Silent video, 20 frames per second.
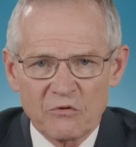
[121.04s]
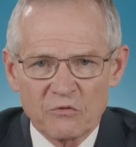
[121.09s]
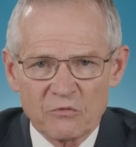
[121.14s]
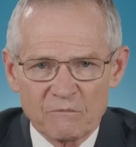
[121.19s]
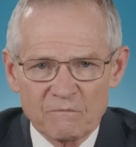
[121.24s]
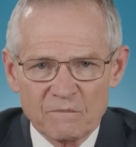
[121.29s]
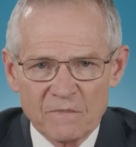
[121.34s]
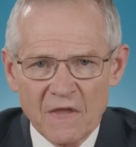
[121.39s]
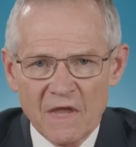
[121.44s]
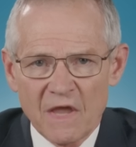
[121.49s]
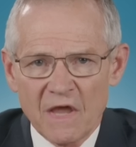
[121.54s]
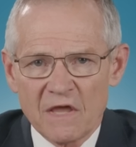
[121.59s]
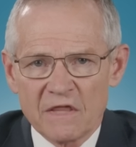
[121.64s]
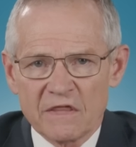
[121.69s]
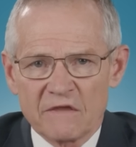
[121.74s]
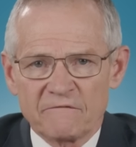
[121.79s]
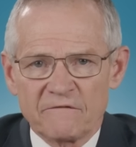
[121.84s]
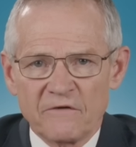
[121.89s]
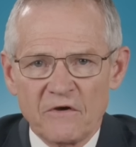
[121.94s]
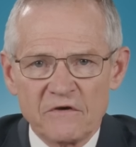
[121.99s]
Holt.
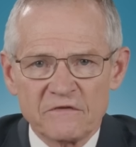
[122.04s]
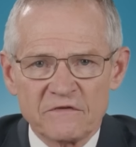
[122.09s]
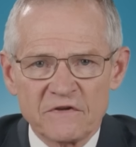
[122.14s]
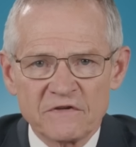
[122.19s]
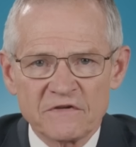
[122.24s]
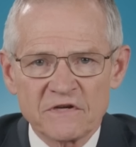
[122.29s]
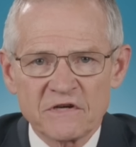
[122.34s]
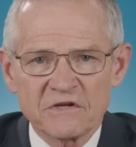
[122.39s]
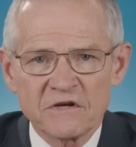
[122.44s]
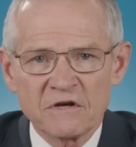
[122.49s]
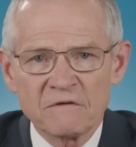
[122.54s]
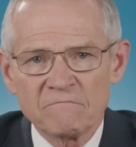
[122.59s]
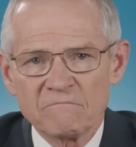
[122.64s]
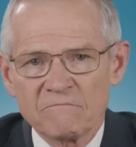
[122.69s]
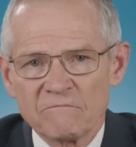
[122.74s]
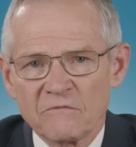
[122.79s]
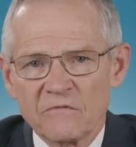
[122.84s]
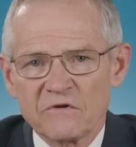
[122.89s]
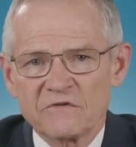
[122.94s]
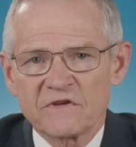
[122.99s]
The first
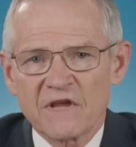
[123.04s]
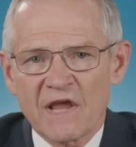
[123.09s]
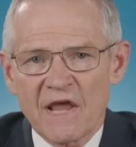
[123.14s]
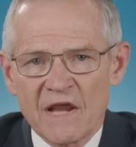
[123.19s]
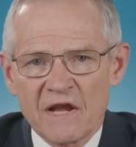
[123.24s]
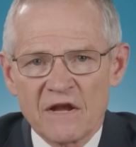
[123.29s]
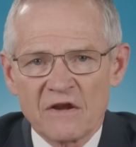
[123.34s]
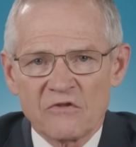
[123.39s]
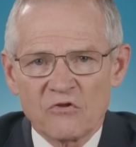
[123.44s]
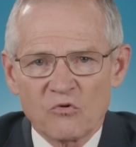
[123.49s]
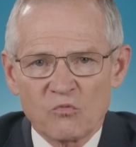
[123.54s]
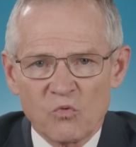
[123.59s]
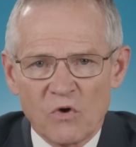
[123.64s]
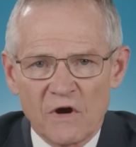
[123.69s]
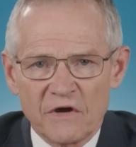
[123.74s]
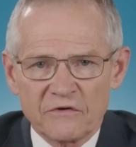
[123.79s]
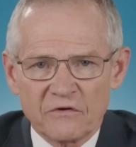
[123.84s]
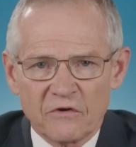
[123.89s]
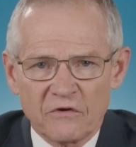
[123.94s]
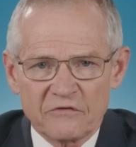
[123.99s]
decision was to end the
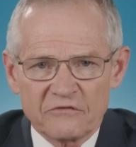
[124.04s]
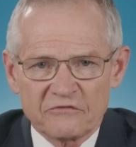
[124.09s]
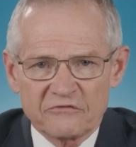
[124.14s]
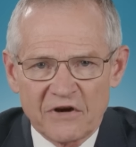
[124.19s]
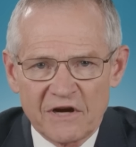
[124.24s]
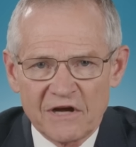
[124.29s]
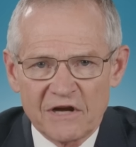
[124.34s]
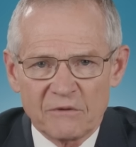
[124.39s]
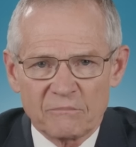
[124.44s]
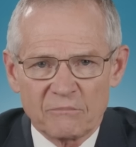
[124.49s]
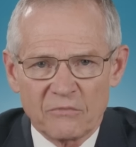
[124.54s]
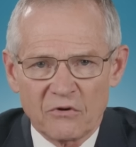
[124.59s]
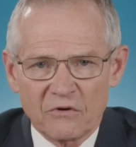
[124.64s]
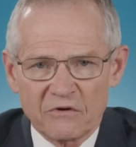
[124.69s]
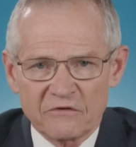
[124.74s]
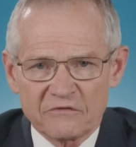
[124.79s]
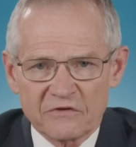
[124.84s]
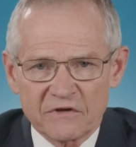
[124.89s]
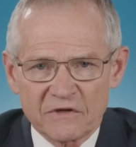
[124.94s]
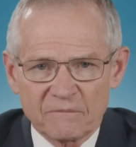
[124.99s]
White Australia
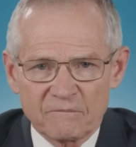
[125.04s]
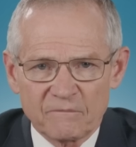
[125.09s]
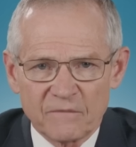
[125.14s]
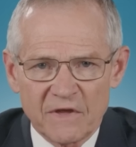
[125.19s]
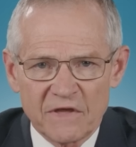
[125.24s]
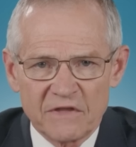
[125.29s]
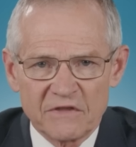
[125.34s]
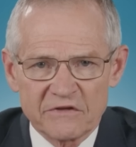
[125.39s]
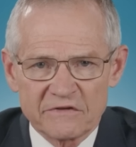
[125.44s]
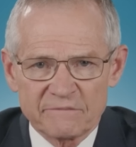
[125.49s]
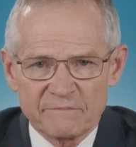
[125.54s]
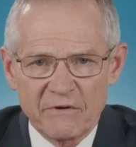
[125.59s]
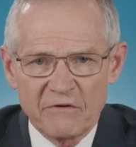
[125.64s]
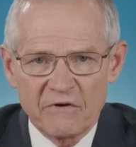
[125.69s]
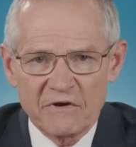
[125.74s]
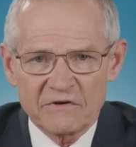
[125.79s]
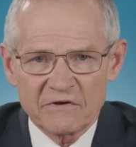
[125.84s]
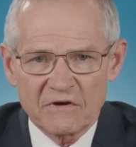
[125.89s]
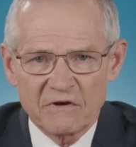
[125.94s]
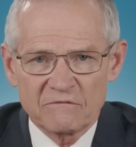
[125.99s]
policy in the
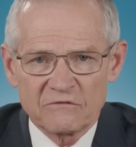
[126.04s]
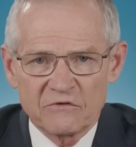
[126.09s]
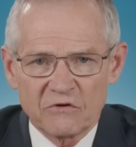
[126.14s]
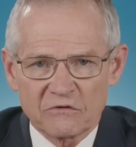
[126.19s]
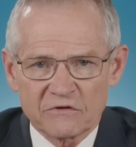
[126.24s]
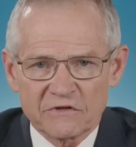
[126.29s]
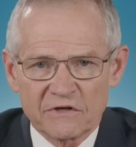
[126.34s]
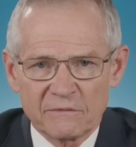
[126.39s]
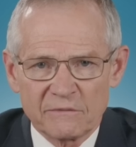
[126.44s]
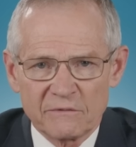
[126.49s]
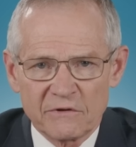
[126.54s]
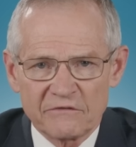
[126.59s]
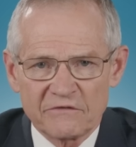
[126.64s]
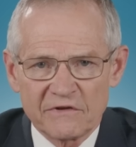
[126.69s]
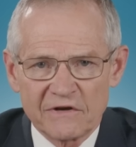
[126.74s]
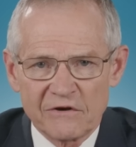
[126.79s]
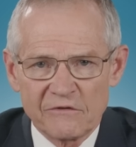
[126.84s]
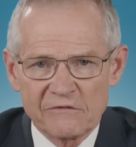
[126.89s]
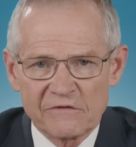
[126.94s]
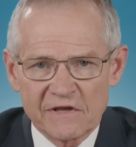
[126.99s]
spirit of Dr.
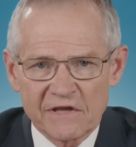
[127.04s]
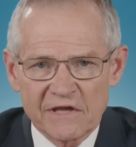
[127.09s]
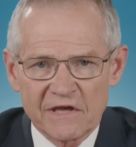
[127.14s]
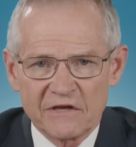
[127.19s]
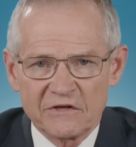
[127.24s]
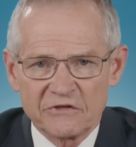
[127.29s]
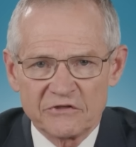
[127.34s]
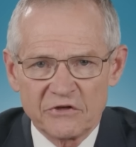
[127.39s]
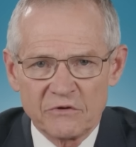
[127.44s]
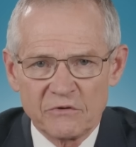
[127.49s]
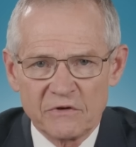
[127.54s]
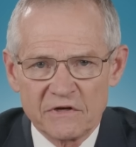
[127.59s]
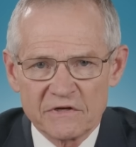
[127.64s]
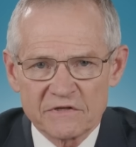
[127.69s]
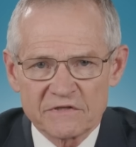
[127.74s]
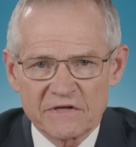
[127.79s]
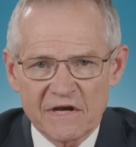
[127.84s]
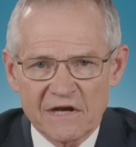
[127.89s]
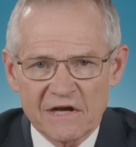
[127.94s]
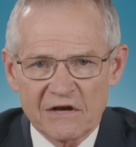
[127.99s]
Martin Luther King
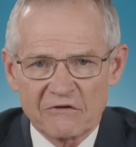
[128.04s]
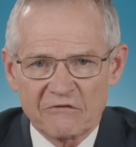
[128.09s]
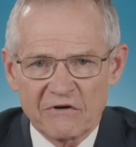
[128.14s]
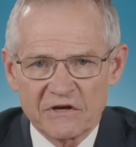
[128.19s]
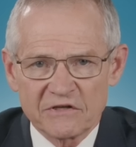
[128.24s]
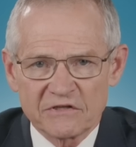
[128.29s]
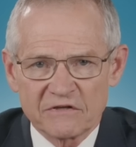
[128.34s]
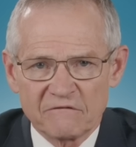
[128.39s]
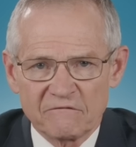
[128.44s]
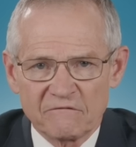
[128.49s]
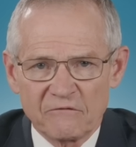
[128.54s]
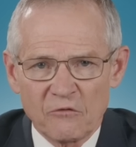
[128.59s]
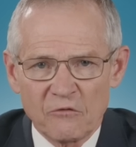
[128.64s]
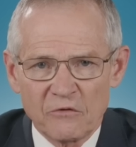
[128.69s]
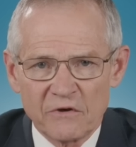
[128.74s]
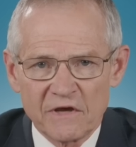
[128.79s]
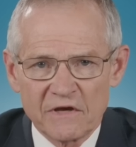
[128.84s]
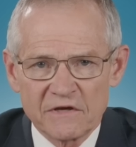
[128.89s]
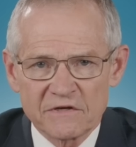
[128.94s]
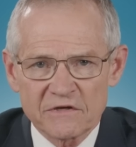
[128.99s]
Jr.'s declaration
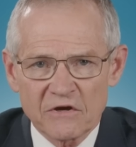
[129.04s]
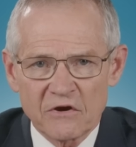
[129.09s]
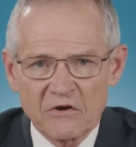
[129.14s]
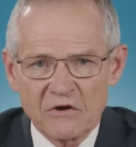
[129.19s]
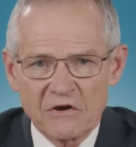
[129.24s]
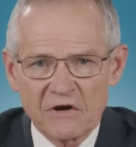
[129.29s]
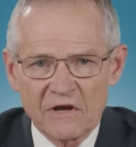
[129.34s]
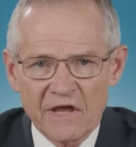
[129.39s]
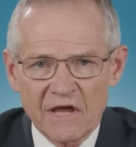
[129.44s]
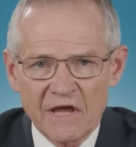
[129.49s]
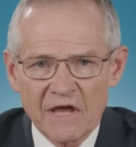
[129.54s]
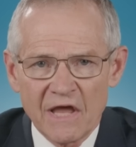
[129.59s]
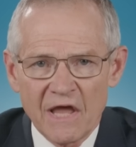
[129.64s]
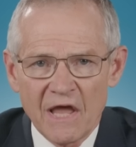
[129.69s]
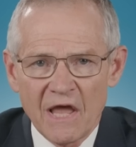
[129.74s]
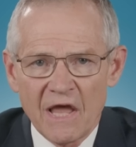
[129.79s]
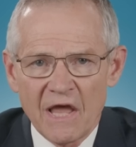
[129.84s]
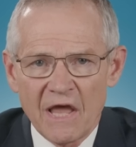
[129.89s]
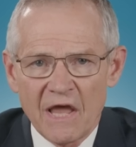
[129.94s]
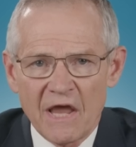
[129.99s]
4 years earlier.
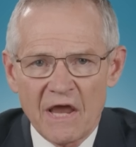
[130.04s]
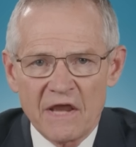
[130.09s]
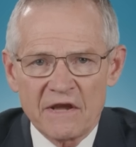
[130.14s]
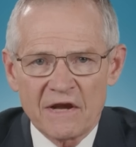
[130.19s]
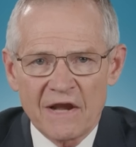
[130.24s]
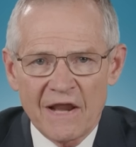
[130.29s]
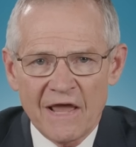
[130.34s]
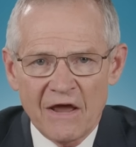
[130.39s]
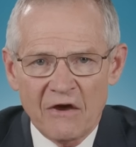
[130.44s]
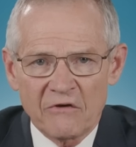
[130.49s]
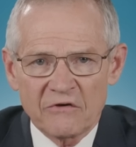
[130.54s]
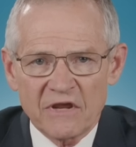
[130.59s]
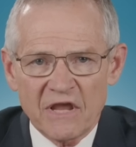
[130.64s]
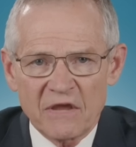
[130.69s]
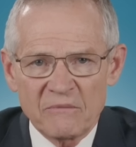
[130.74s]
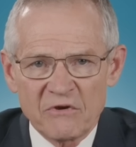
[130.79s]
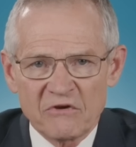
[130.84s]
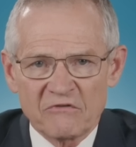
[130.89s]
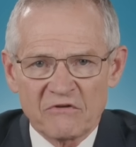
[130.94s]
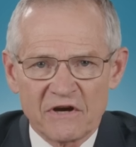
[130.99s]
It allowed
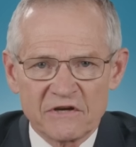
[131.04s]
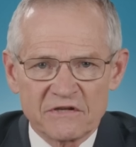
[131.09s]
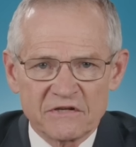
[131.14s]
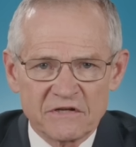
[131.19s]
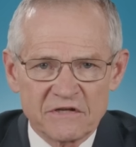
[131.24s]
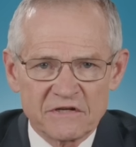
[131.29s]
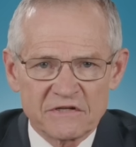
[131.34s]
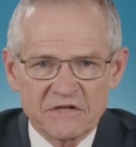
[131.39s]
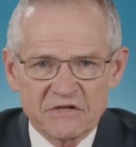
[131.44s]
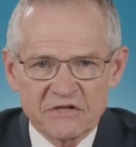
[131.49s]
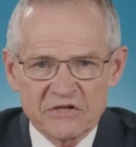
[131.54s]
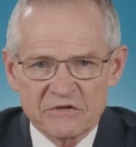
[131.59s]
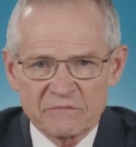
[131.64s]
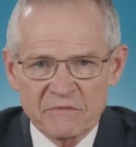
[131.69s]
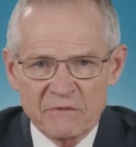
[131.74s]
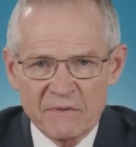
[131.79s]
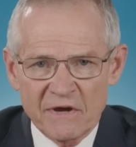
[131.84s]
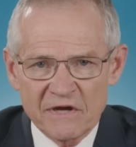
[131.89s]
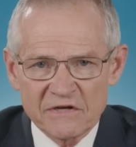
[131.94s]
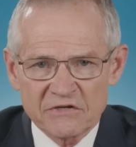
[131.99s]
immigration decisions
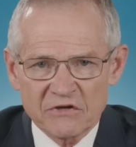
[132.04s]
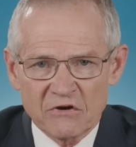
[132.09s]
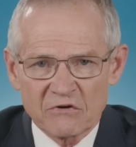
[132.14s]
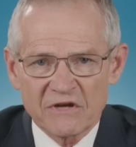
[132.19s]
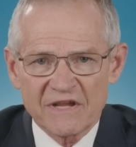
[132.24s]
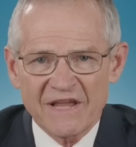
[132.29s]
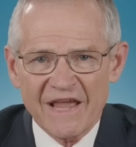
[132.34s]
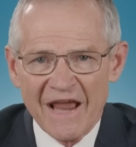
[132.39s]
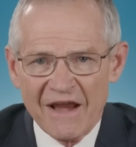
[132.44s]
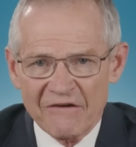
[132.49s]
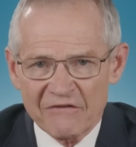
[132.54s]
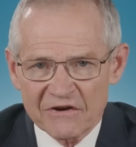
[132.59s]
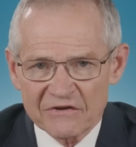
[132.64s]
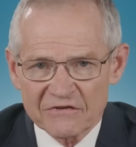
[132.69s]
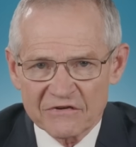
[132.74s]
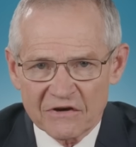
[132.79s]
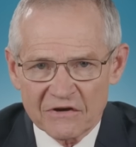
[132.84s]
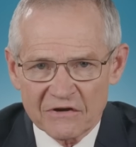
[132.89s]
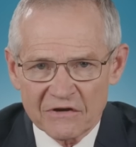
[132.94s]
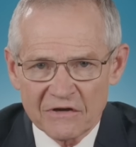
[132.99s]
to be based on
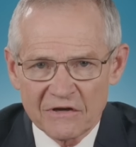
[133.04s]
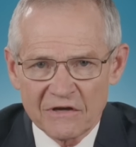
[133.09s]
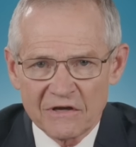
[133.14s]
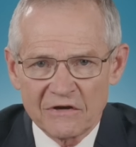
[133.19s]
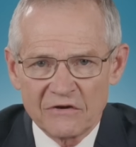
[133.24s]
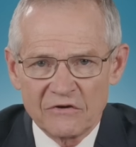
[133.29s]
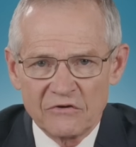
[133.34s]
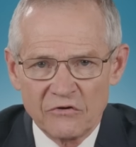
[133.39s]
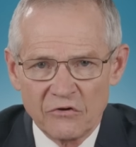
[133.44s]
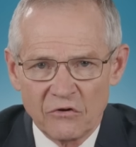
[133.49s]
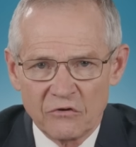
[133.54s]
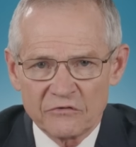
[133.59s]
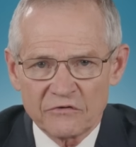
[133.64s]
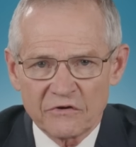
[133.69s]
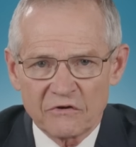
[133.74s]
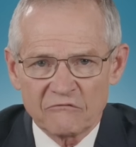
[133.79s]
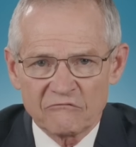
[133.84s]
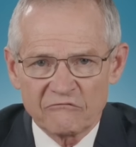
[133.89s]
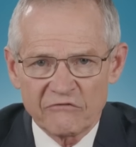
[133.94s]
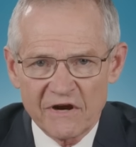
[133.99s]
character,
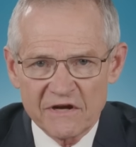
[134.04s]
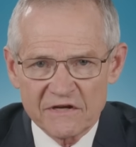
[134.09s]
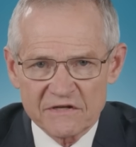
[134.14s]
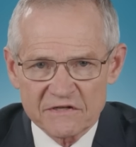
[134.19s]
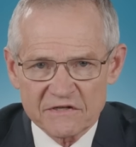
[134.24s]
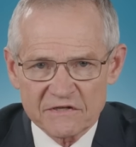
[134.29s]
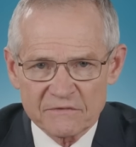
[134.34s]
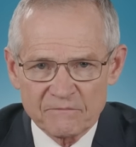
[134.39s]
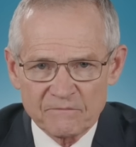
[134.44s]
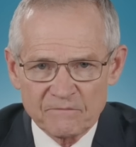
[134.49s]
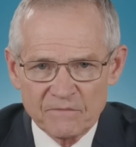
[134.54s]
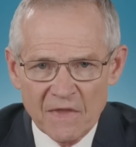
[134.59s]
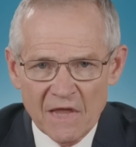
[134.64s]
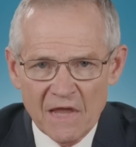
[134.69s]
not race.